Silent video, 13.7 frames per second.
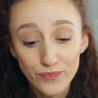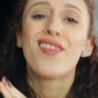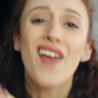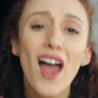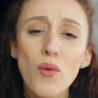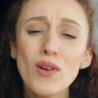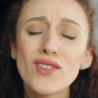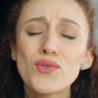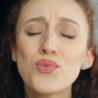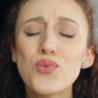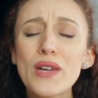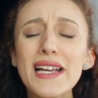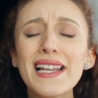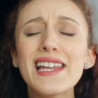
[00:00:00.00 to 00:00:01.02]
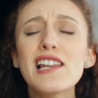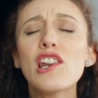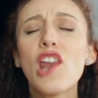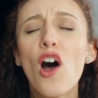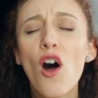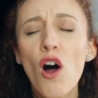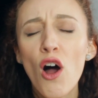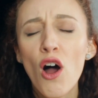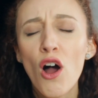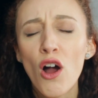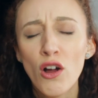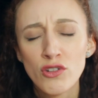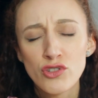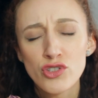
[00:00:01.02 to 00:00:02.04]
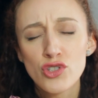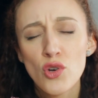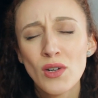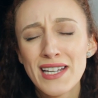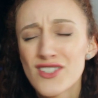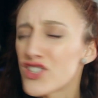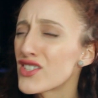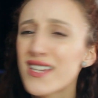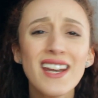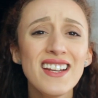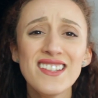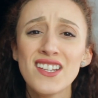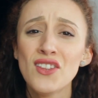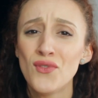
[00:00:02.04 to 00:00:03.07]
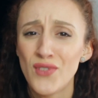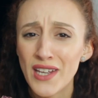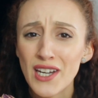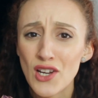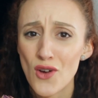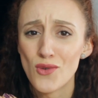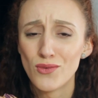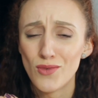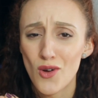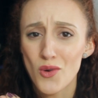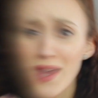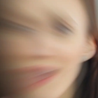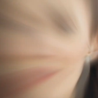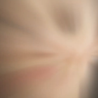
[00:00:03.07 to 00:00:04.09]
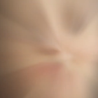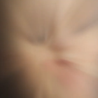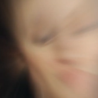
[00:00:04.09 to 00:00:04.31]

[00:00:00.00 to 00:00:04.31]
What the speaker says: That was really long, so let's just get into the video, okay?